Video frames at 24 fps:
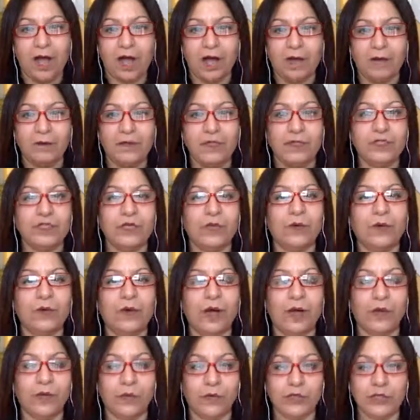So
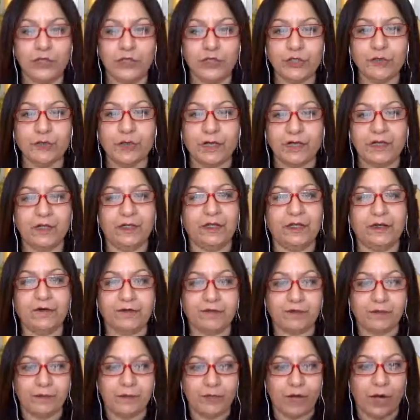I want you to write a letter
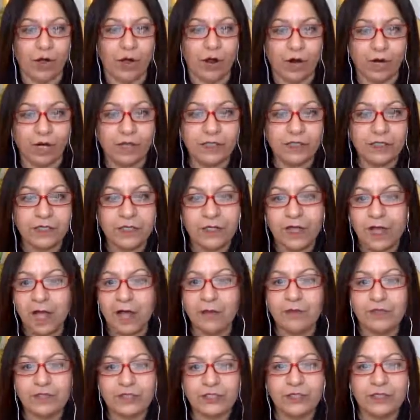from your heart.
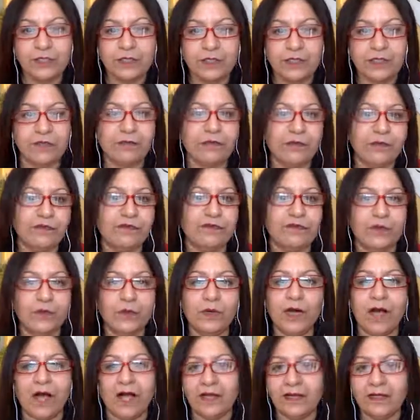I'm just going to give you a few
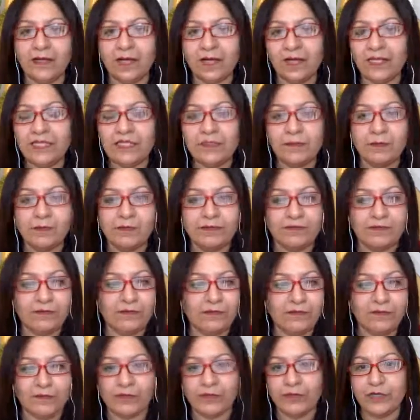guidelines, but feel
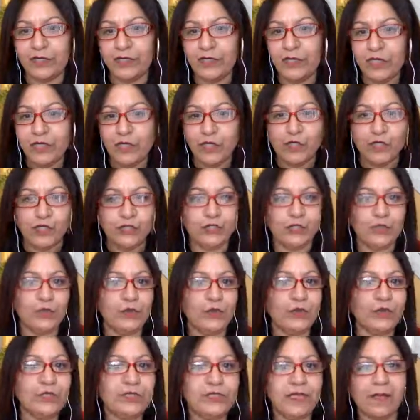free to
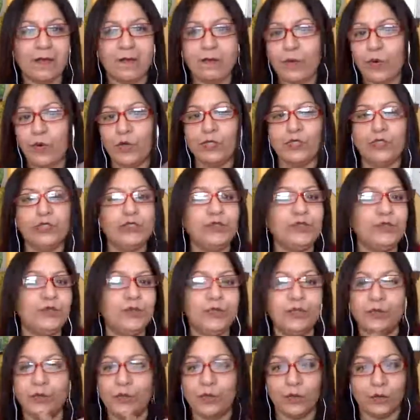use them or to do
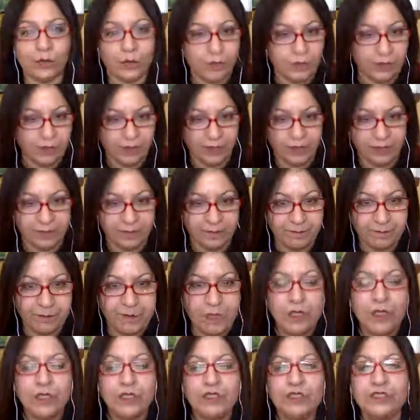your own thing.
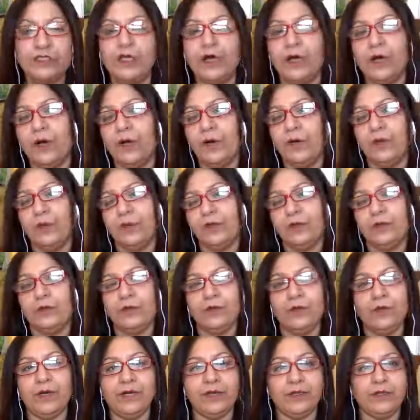So the
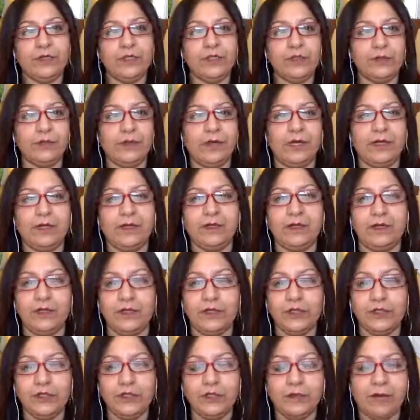way that you write a
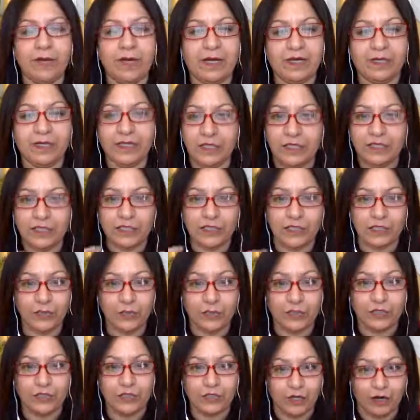letter to your body is that you
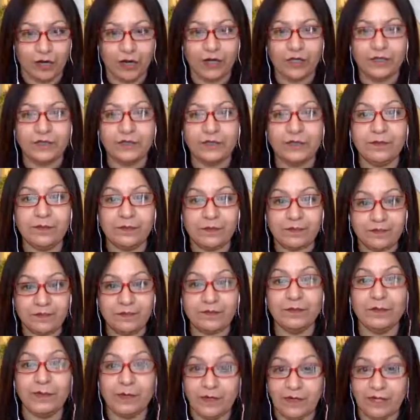start
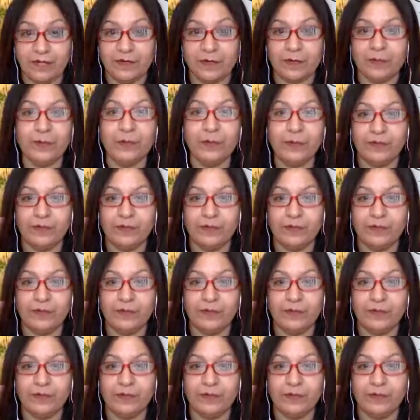the letter with